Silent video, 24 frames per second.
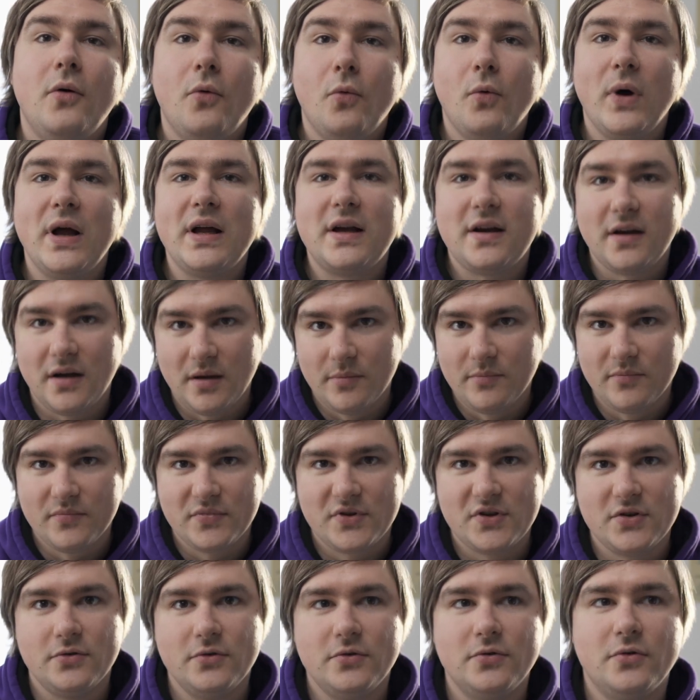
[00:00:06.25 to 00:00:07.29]
Welcome
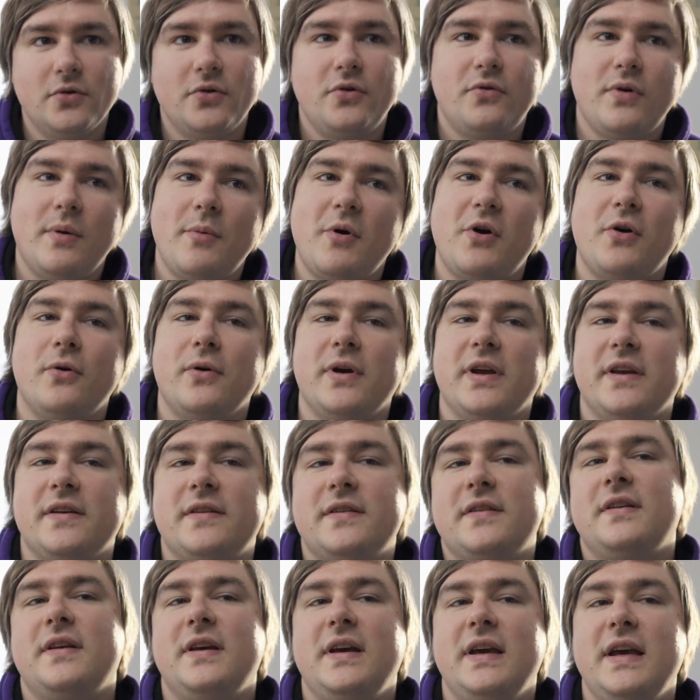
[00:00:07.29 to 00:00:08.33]
to Grammar
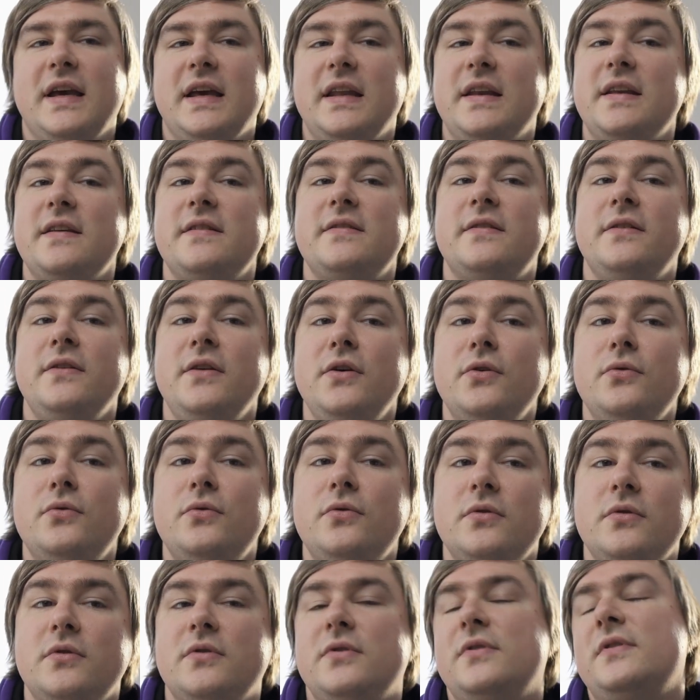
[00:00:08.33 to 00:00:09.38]
Cookies. In this
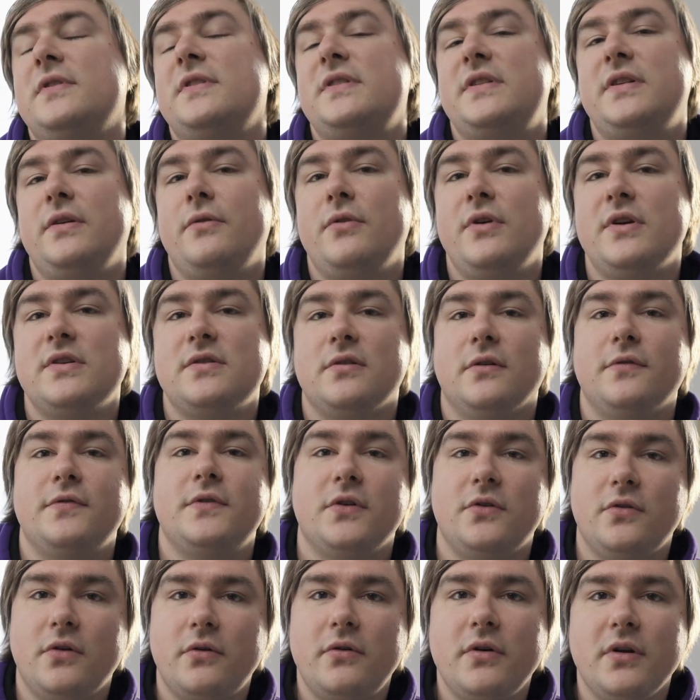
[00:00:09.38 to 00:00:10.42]
new series of
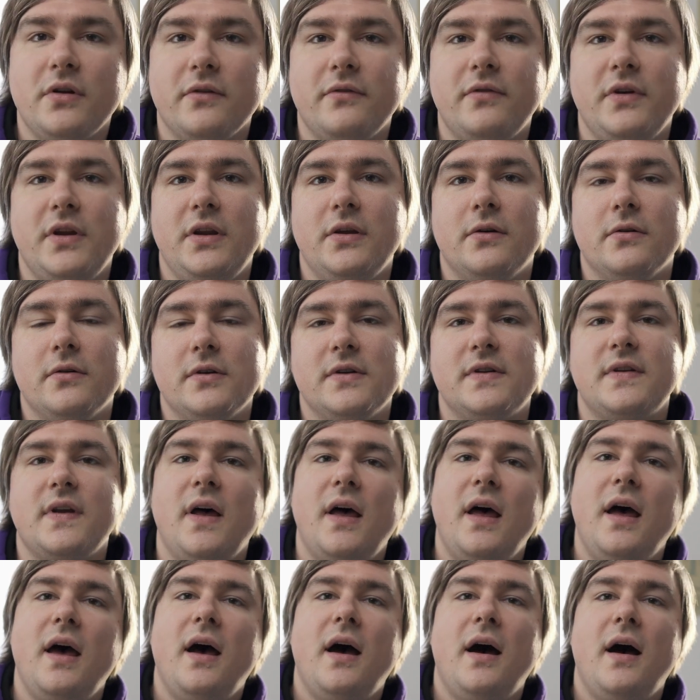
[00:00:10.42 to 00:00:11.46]
tutorial videos,
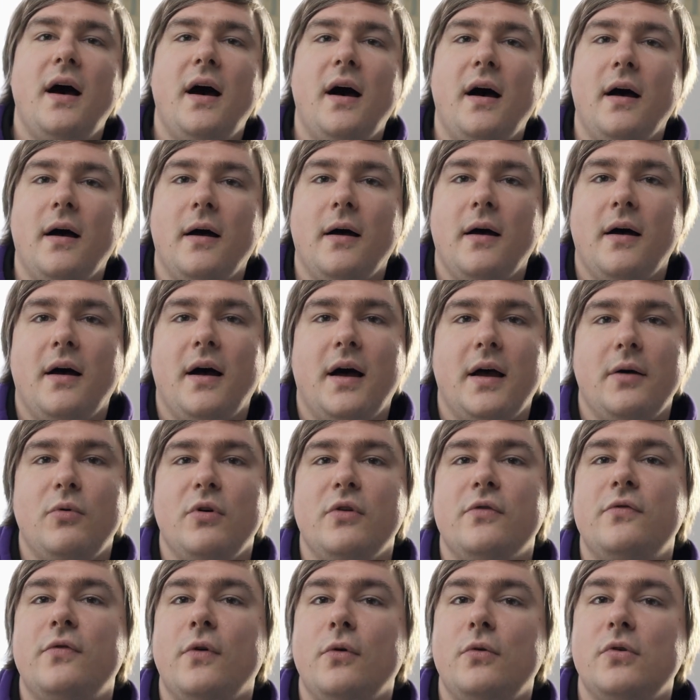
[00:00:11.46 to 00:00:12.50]
I
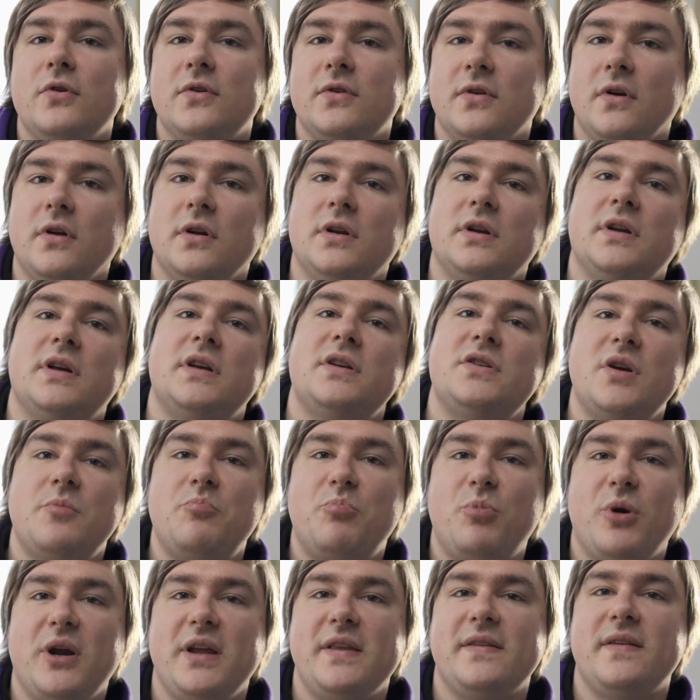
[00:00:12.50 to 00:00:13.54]
will focus on
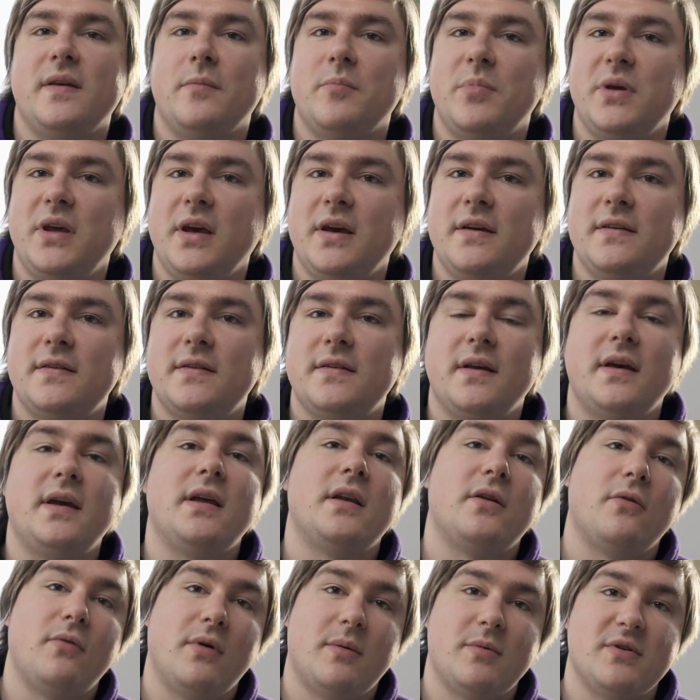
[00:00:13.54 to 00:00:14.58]
JetBrains MPS
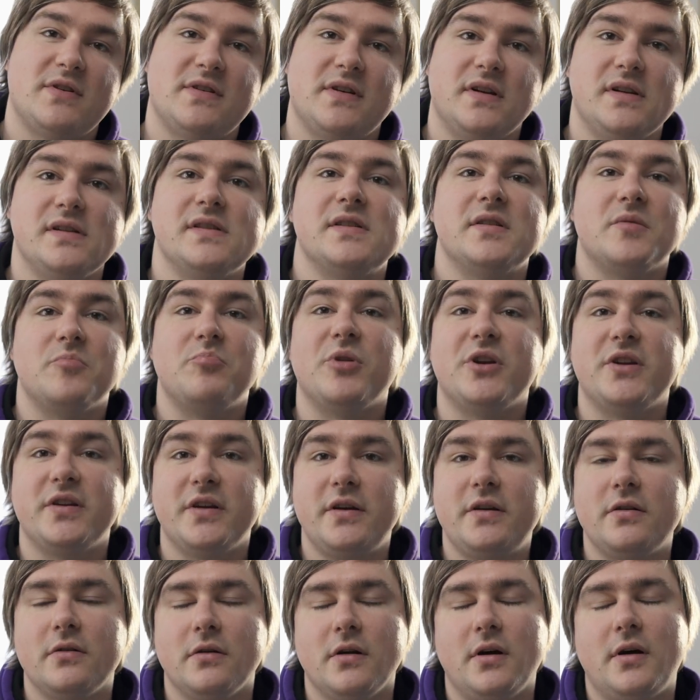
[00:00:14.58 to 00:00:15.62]
and grammar cells in
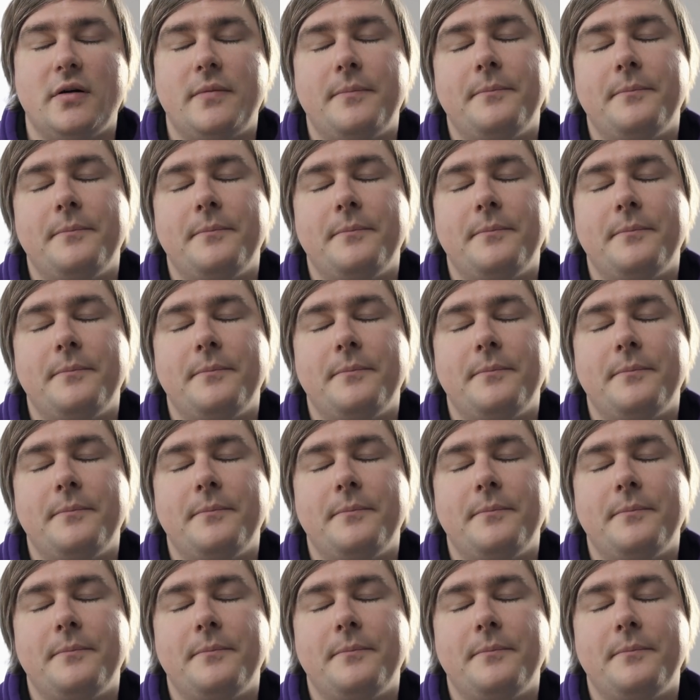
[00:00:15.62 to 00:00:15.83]
particular.